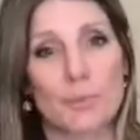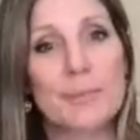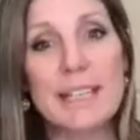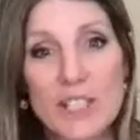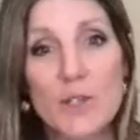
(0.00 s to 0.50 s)

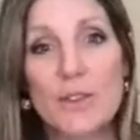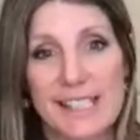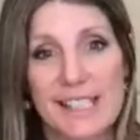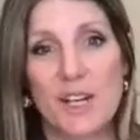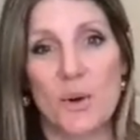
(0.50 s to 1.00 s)
Me too.
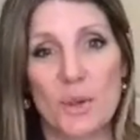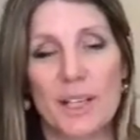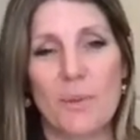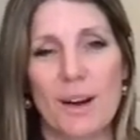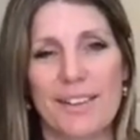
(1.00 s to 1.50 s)
That's totally
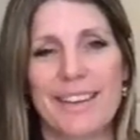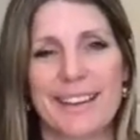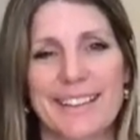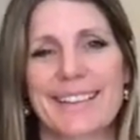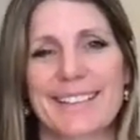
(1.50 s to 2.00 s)
worth it.
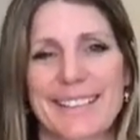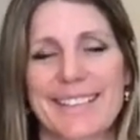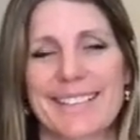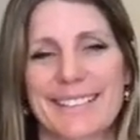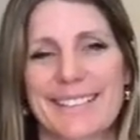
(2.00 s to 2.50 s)

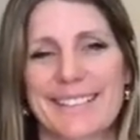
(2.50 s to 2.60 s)
Yeah.